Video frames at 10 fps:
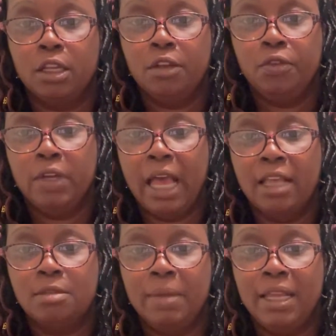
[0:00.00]
If you
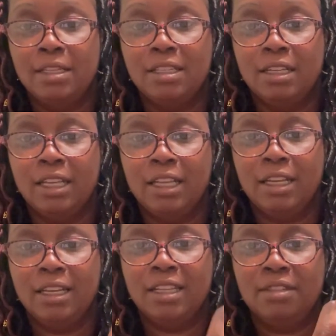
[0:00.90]
guys made it to the
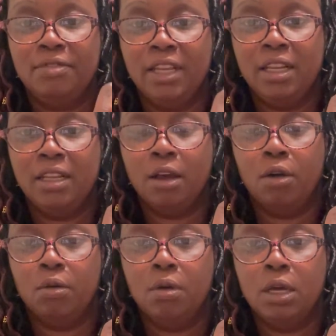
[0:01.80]
end of this
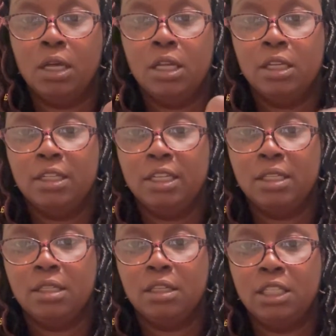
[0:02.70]
video, this
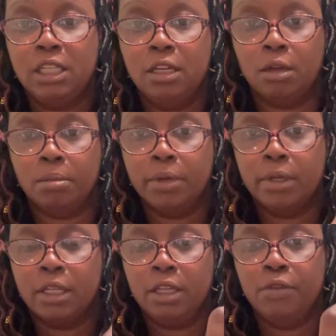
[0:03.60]
is a tip.
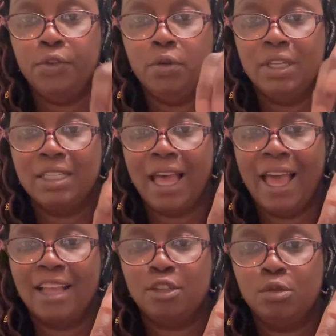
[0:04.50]
If you
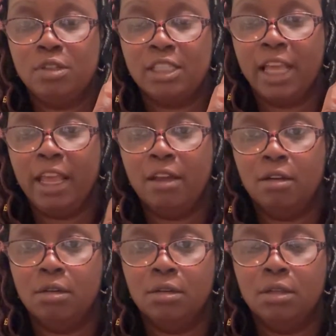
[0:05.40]
decide to
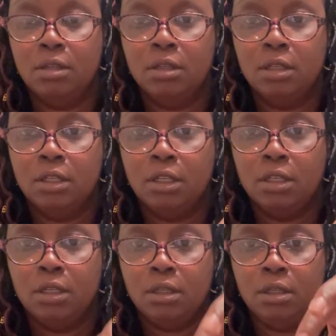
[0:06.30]
sell
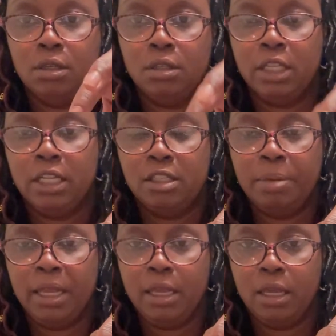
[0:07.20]
these
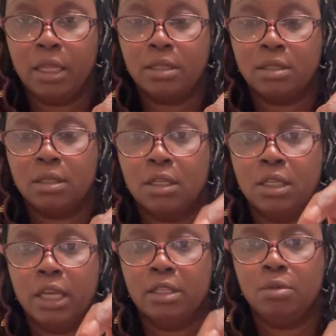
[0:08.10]
pens,
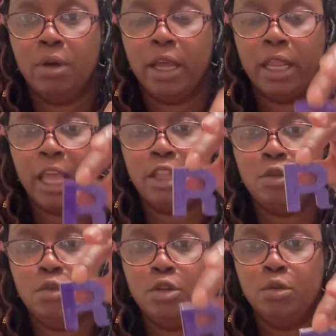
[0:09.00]
guess what? And
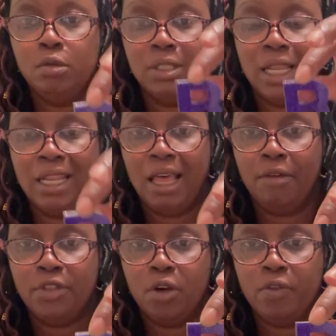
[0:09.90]
you use the
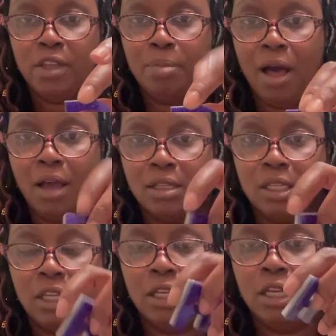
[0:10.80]
leftover
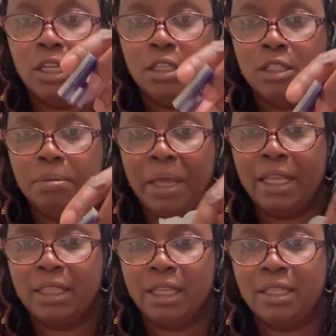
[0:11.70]
epoxy to
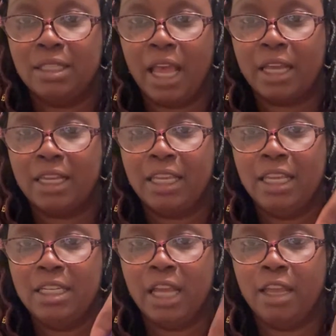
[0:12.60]
make things like a
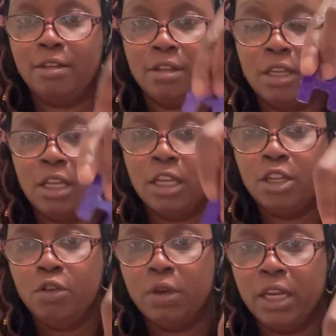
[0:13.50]
keychain,
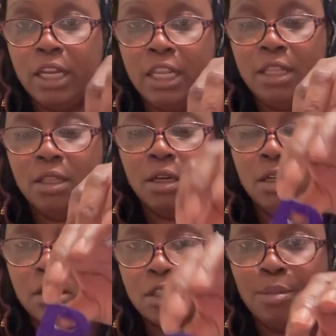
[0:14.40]
you can either
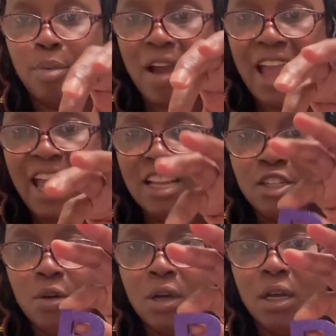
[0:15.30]
surprise
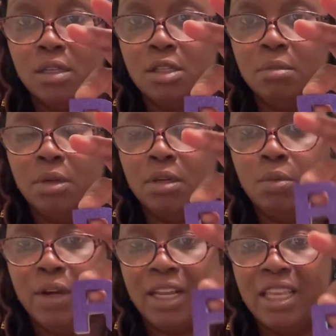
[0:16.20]
your customer
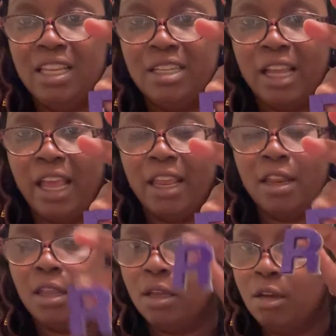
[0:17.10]
with a
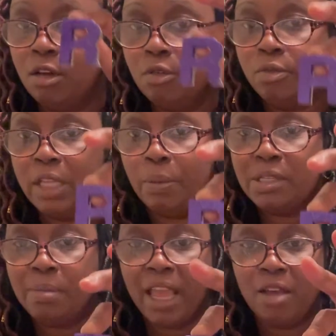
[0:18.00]
keychain that
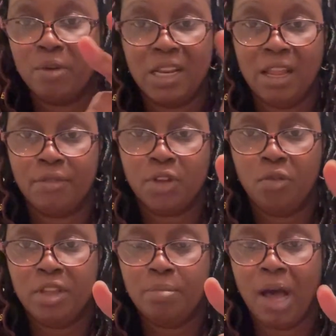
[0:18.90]
was made with
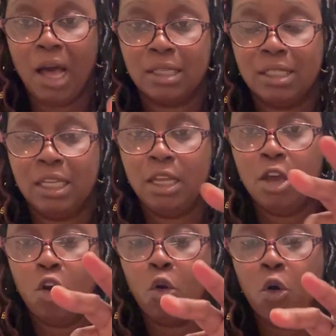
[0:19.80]
leftover epoxy,
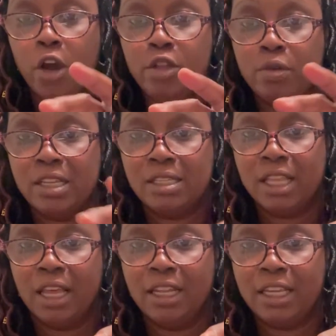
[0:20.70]
or you can
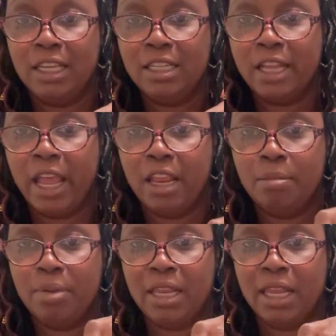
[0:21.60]
sell a
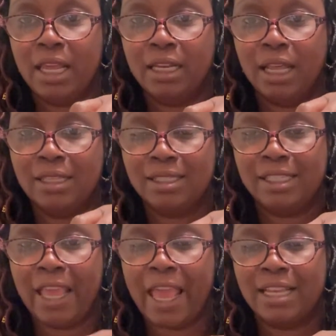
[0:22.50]
keychain pen
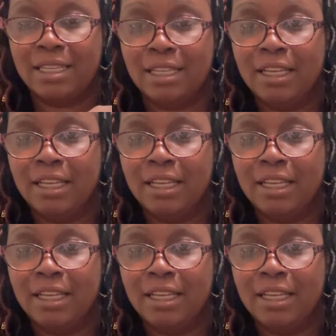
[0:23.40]
set.